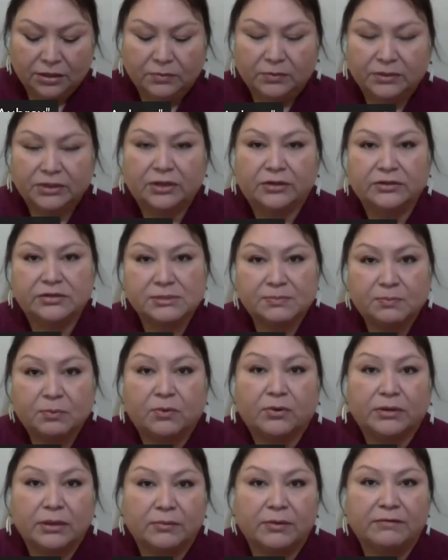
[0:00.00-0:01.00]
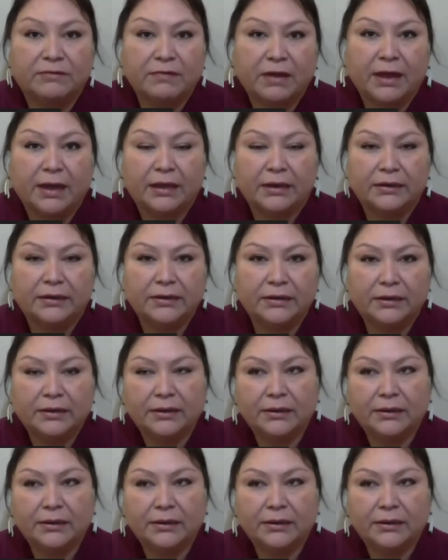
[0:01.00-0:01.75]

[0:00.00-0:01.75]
know, with all the support that we've had,